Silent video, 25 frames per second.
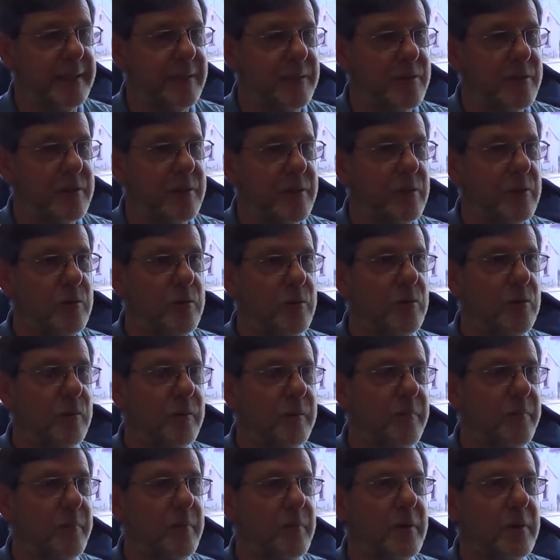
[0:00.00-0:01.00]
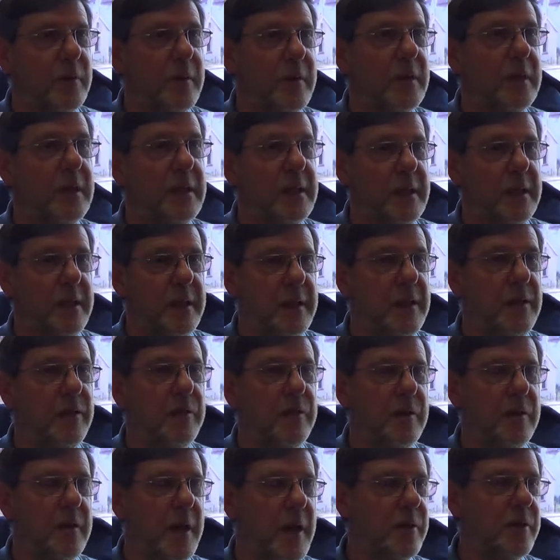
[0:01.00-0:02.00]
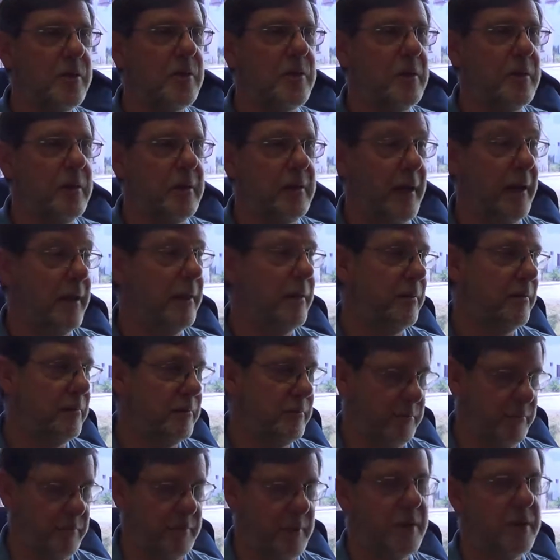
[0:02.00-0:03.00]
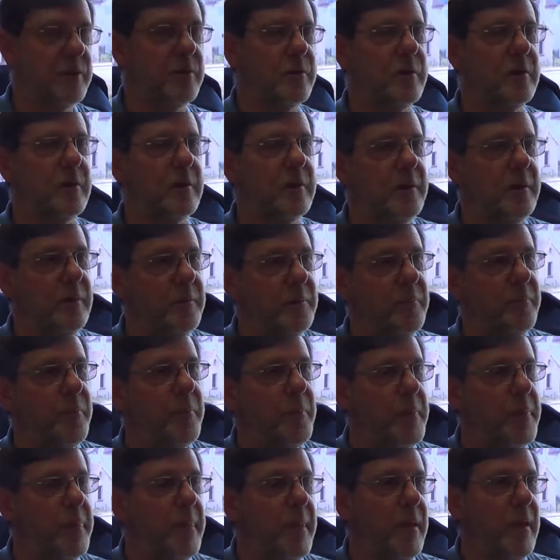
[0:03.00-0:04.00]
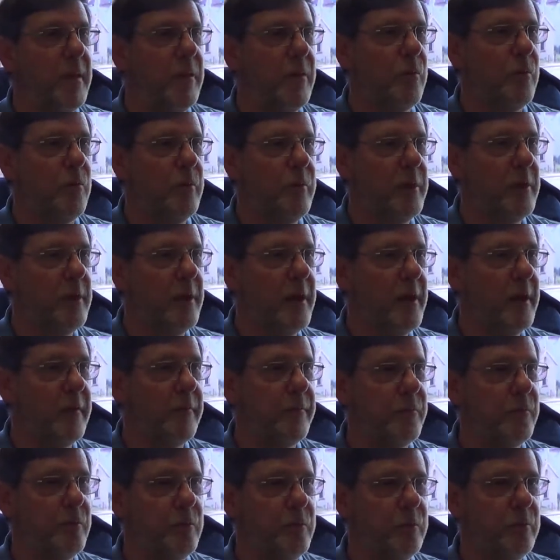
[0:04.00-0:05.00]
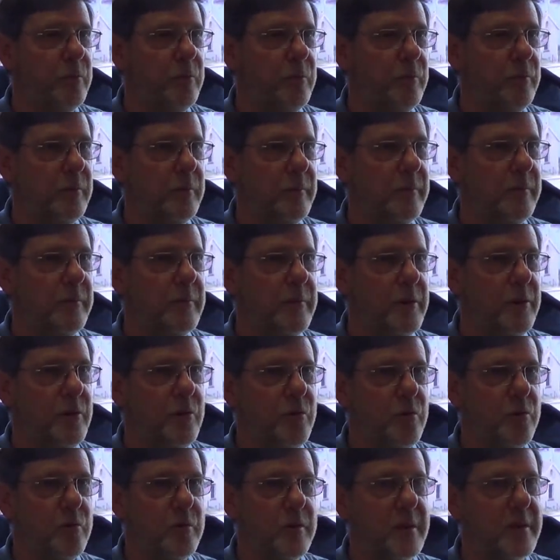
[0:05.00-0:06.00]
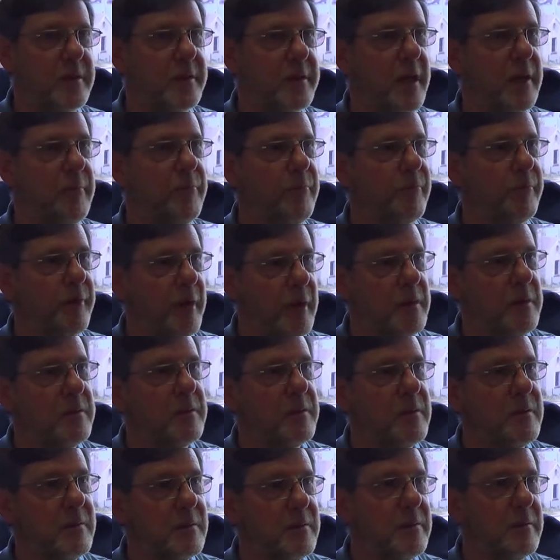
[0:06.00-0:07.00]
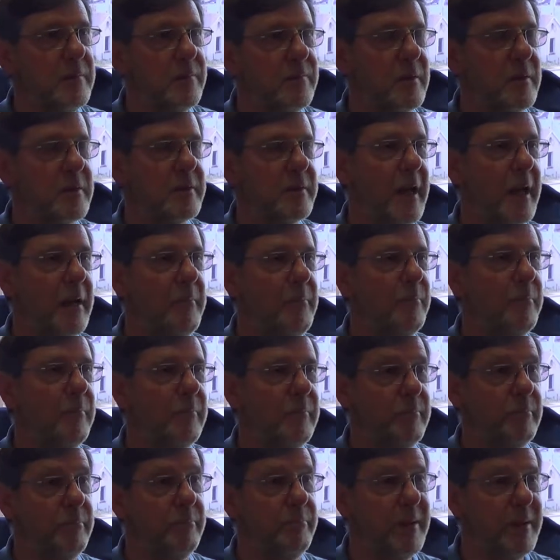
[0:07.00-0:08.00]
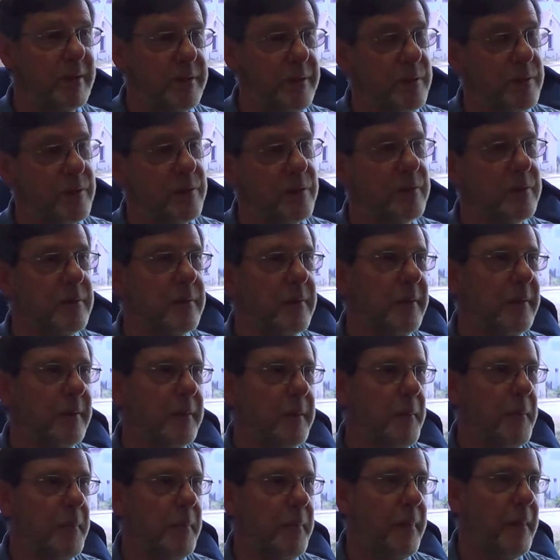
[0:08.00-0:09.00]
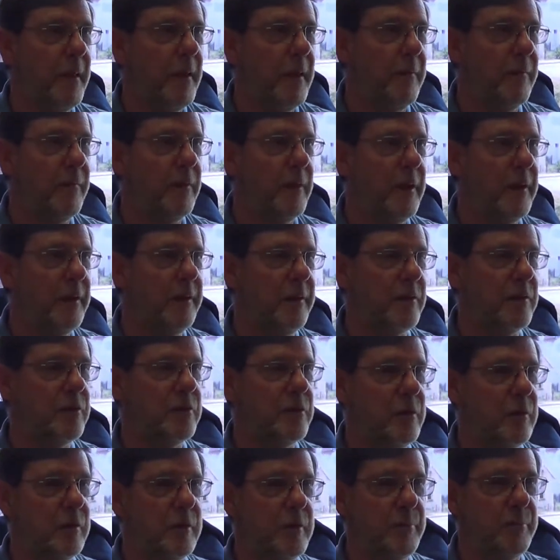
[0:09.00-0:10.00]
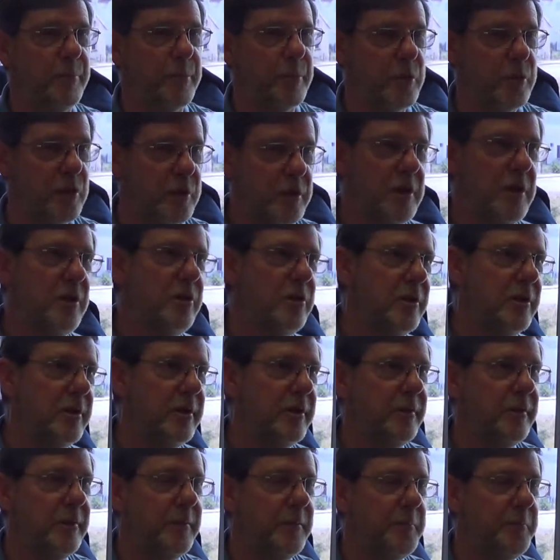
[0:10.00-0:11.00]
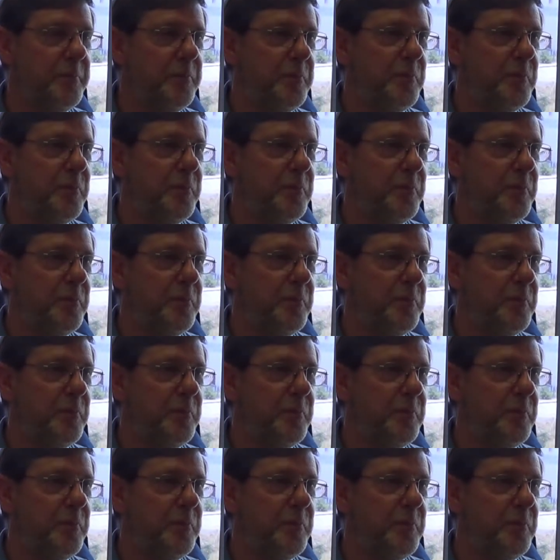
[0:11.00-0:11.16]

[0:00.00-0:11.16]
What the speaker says: So internationally and nationally, we have to use the same phrases, the same methods, in a certain procedure,